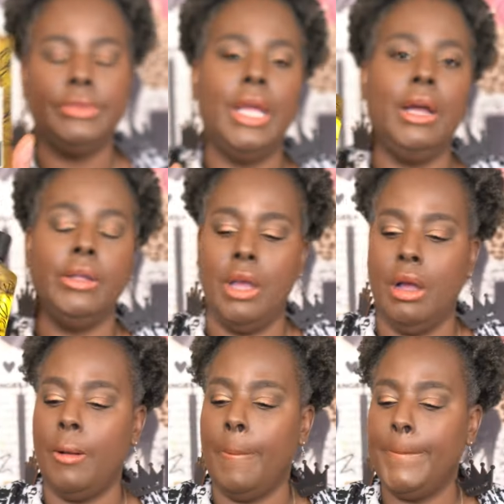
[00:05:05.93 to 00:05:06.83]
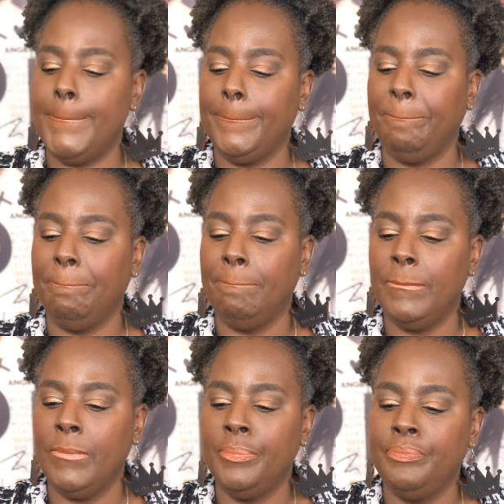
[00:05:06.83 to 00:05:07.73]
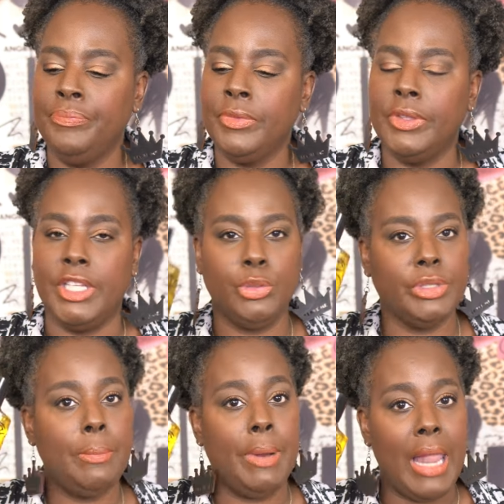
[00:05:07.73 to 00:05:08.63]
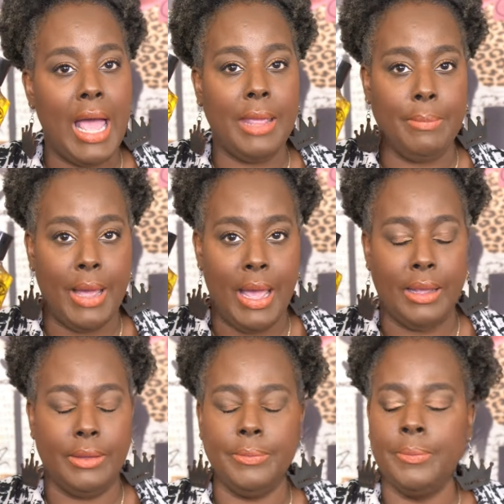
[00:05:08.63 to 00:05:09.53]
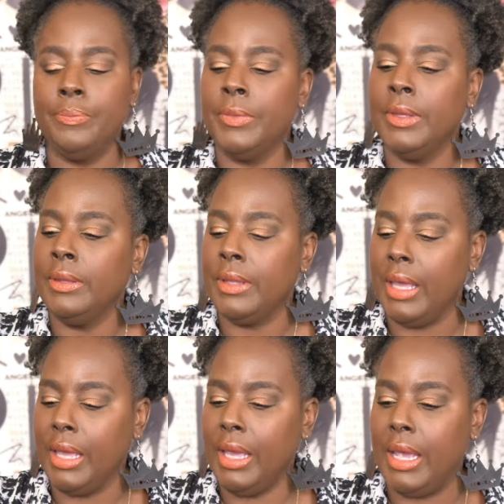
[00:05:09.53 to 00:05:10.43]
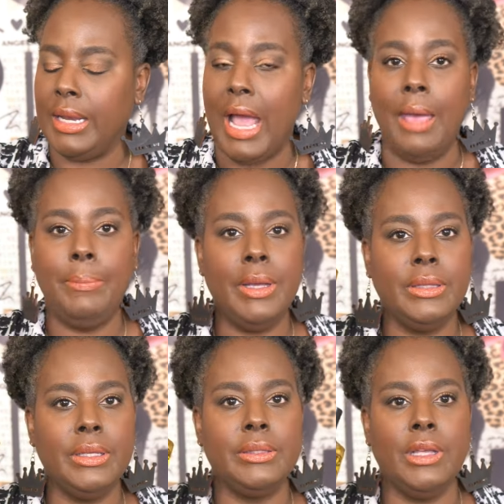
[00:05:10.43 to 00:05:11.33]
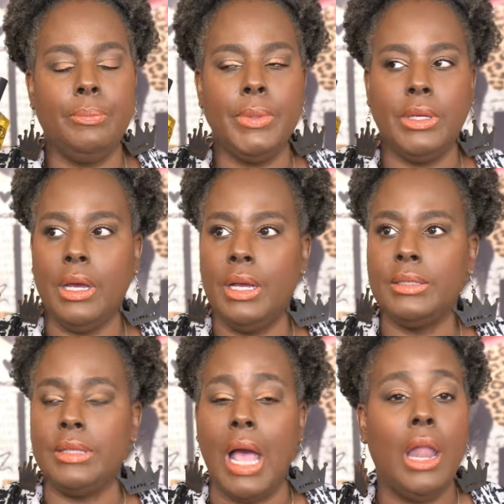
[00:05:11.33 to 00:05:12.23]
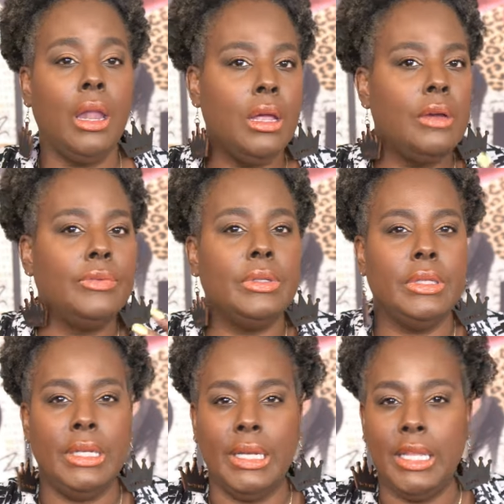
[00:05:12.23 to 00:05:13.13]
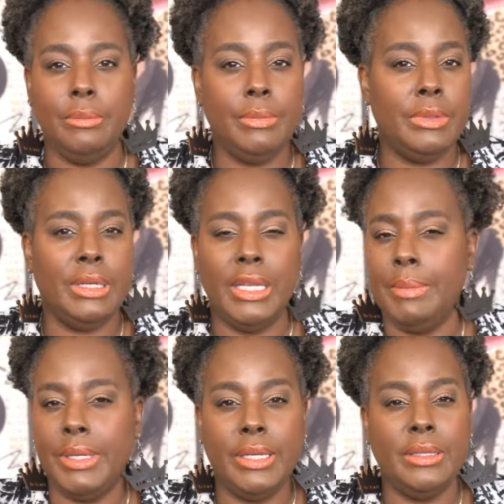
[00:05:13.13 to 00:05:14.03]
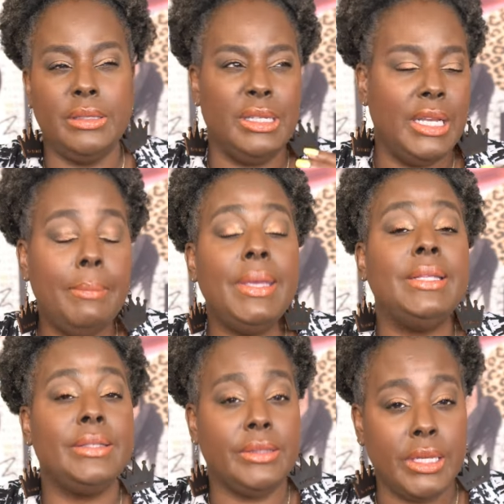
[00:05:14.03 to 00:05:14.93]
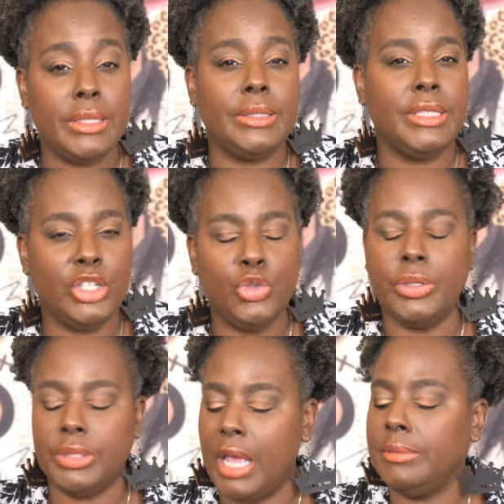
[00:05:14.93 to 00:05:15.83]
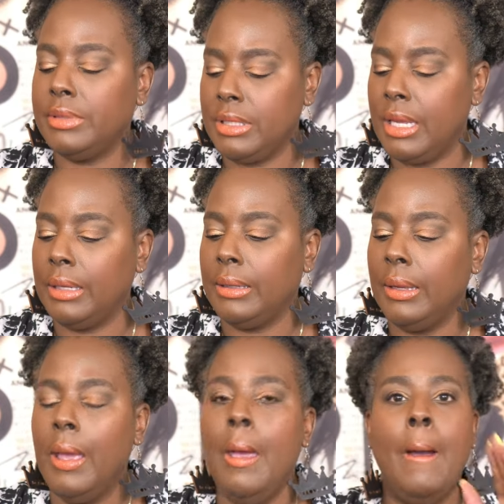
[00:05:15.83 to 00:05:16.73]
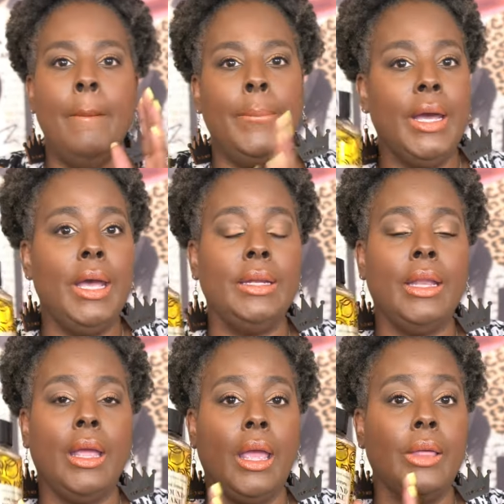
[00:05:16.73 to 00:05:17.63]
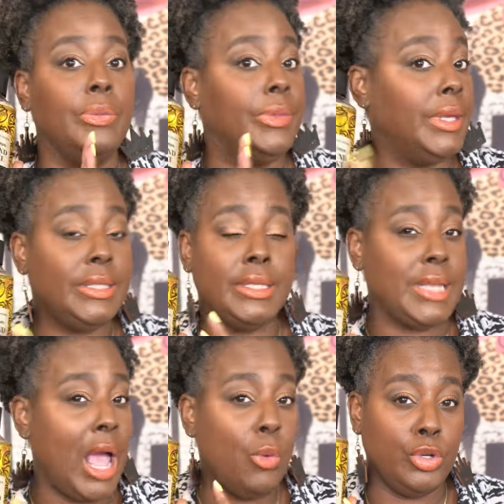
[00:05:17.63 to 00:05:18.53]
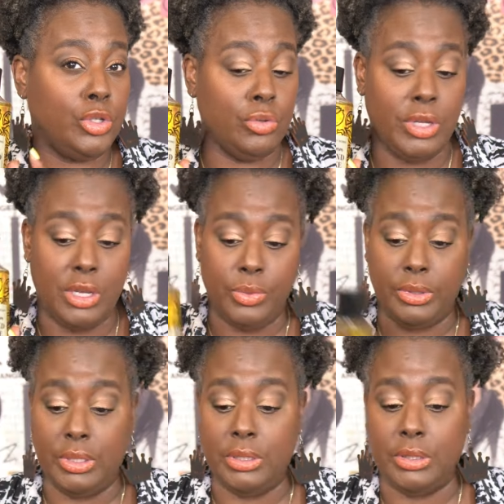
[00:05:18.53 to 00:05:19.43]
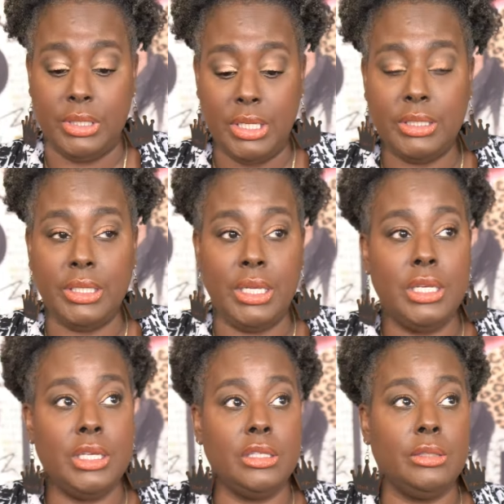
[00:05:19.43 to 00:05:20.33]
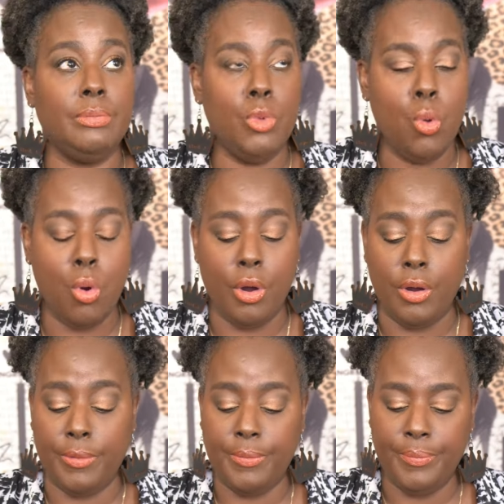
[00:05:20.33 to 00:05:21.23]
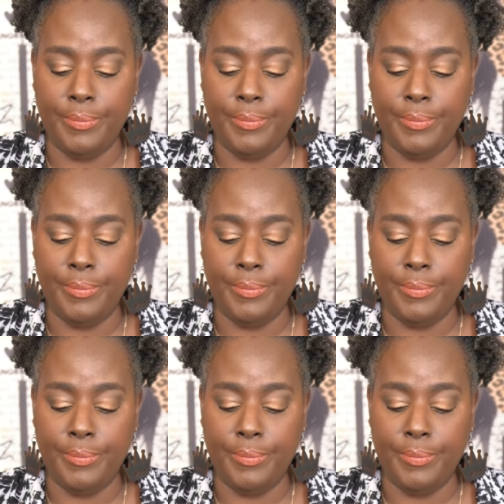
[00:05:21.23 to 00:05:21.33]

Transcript: Now, y'all, this was a blind buy. And I picked this up because I love lemon, lemon, lemon scent, citrus type scent. But this is not what you get with this. This is more